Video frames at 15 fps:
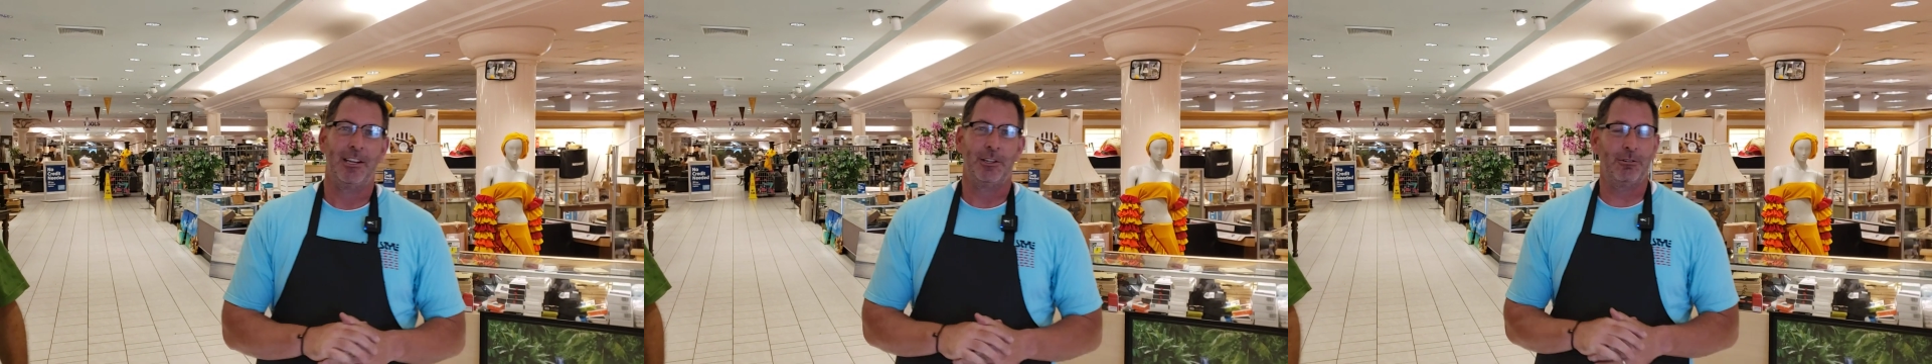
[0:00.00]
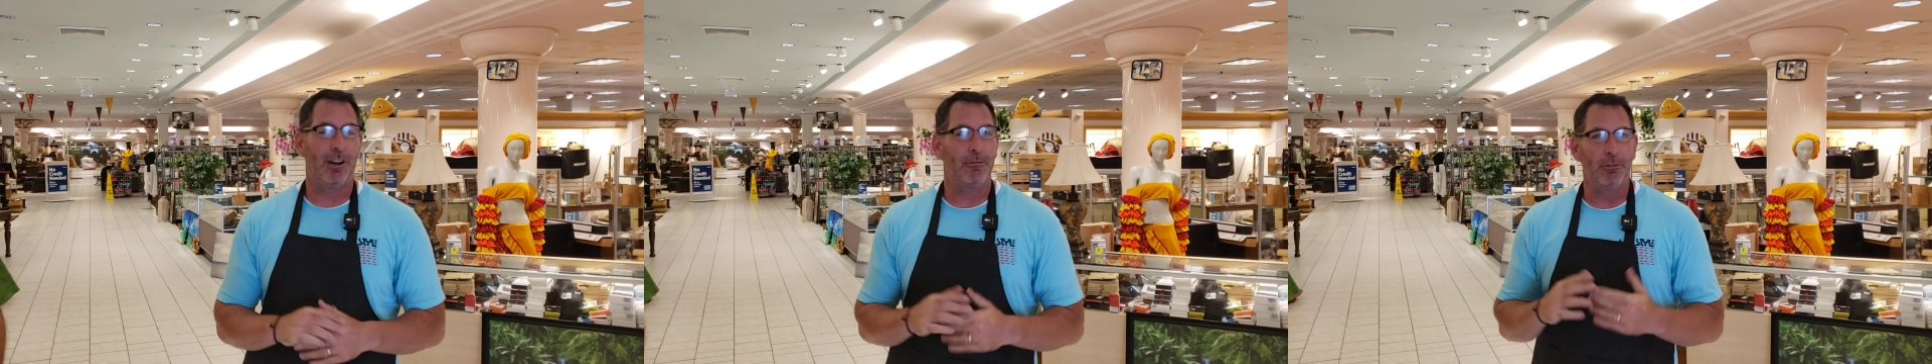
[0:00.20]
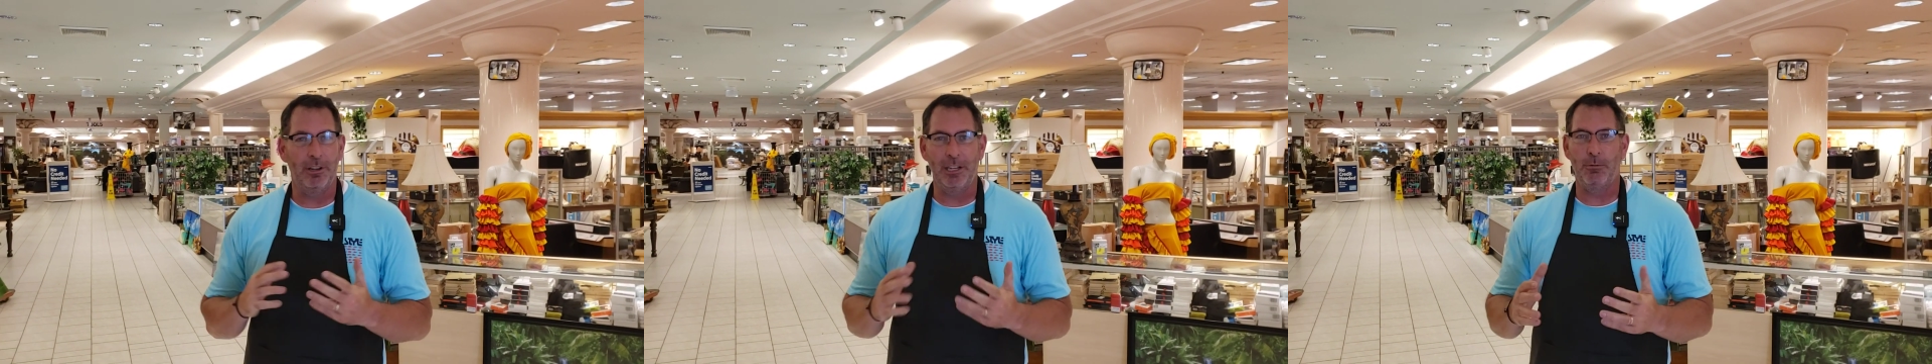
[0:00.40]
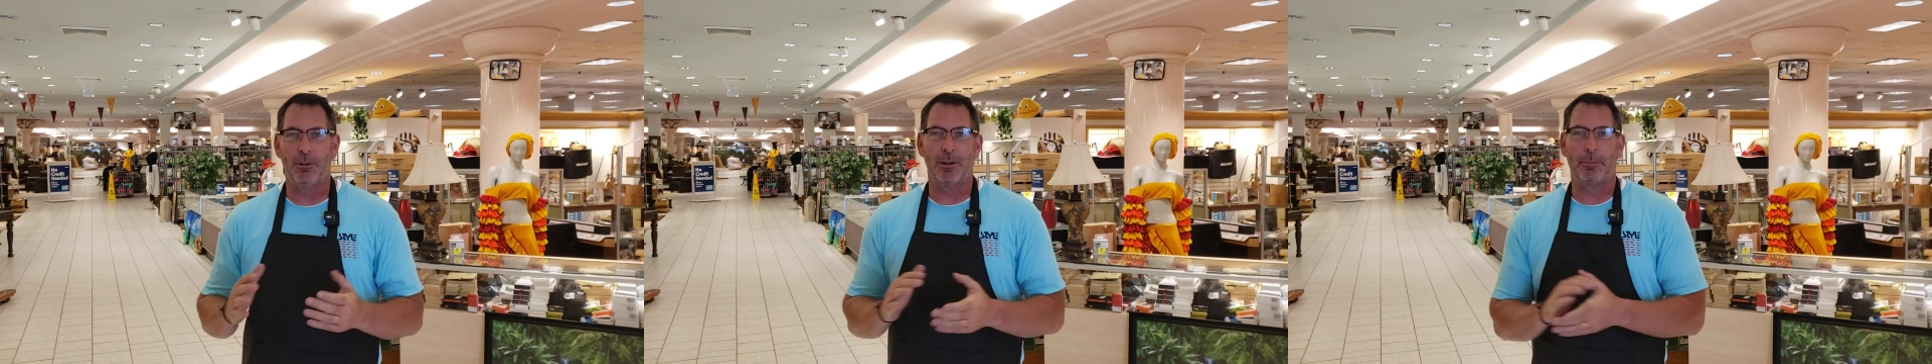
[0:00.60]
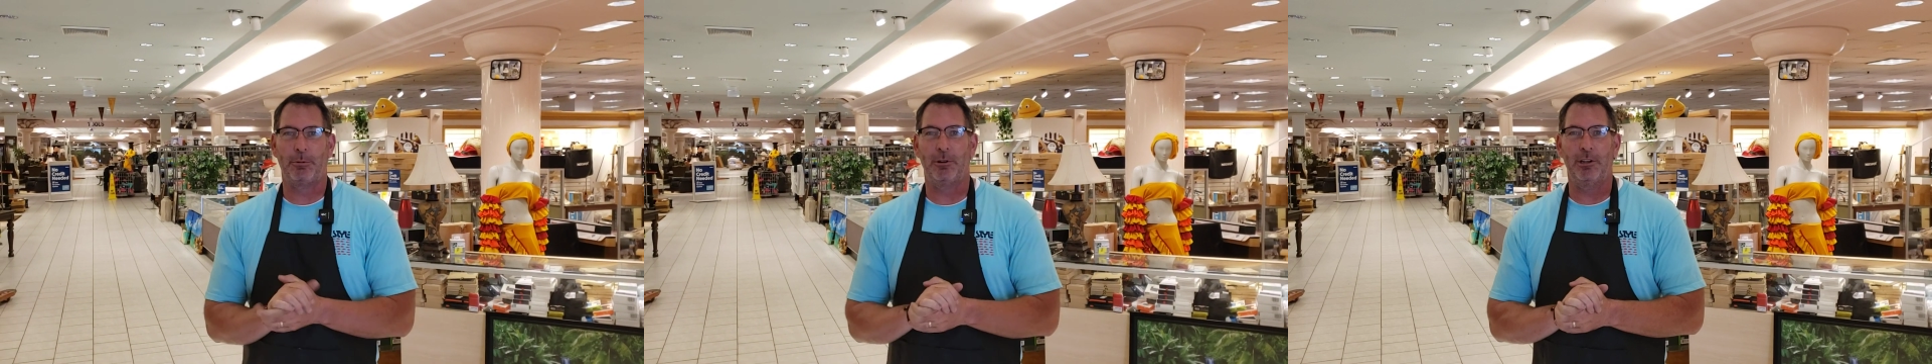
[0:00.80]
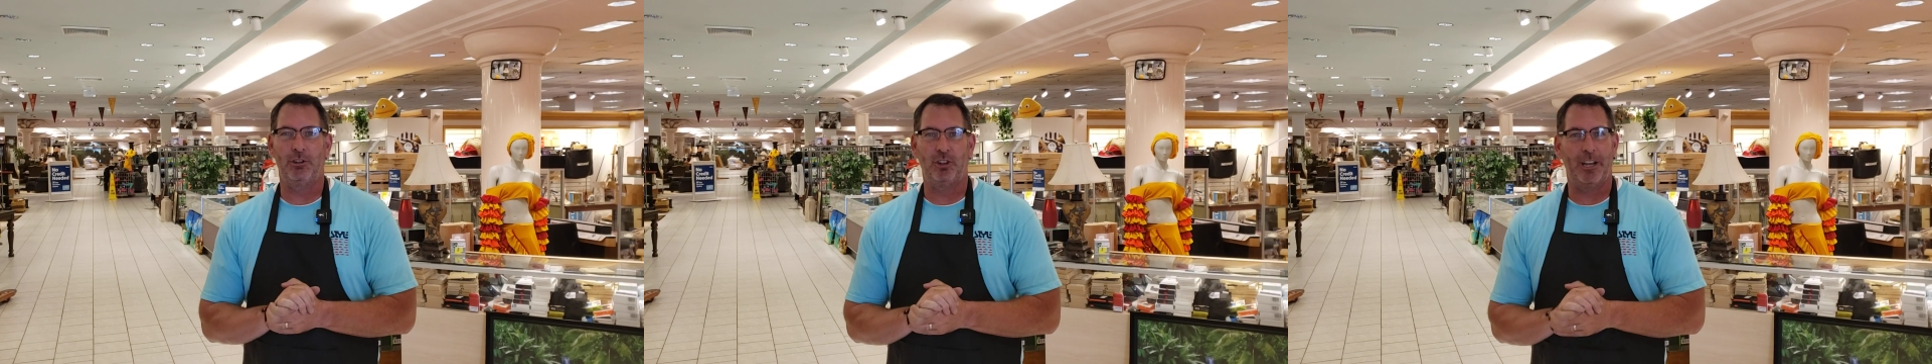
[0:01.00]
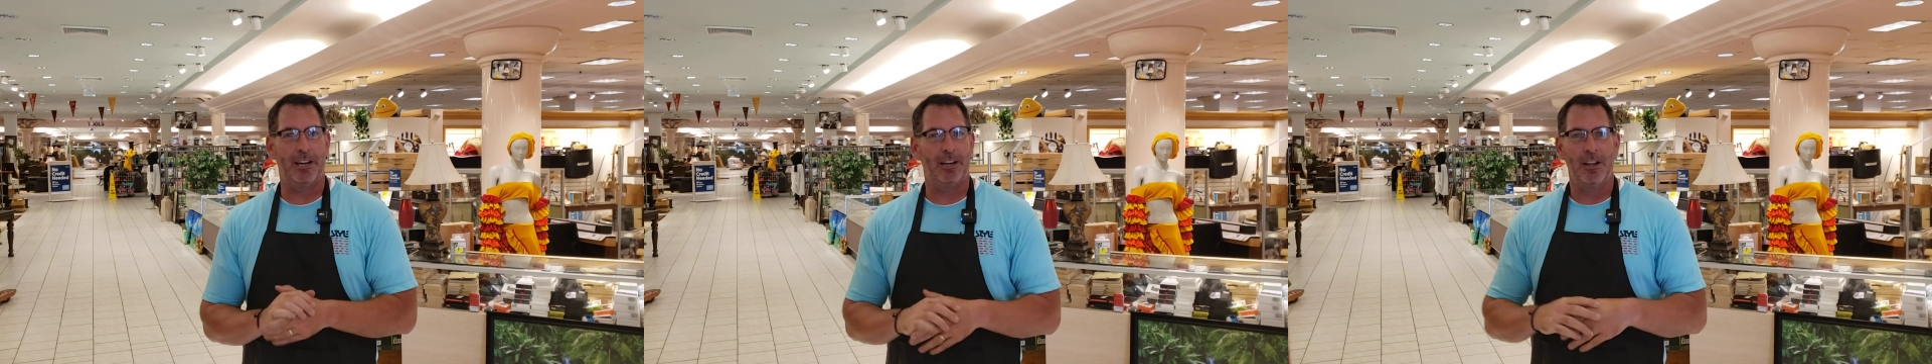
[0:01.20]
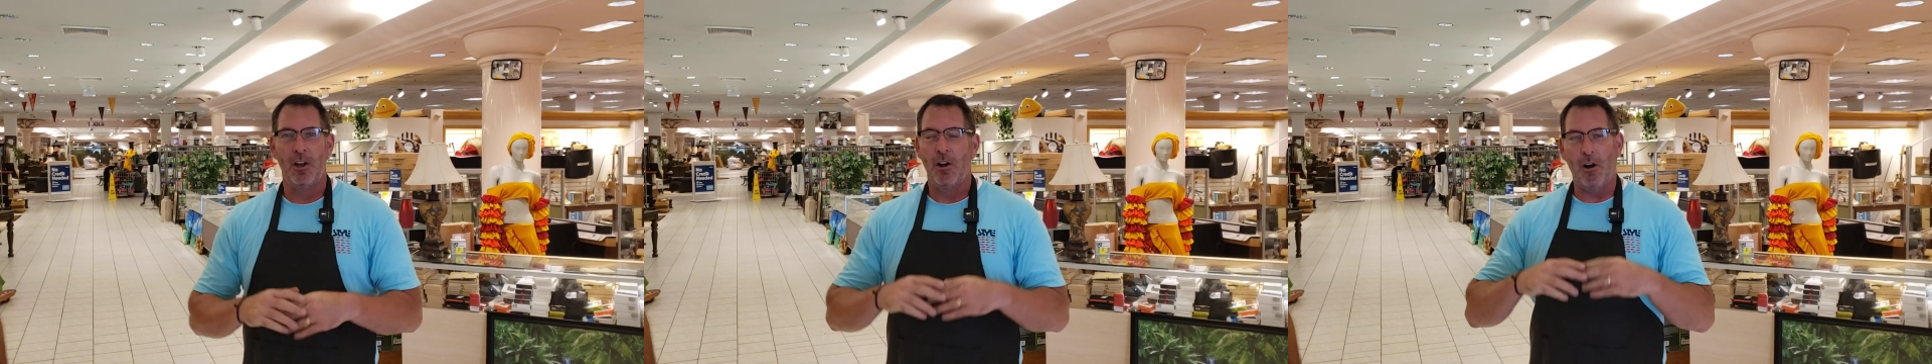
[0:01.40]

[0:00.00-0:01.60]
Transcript: I really would appreciate it.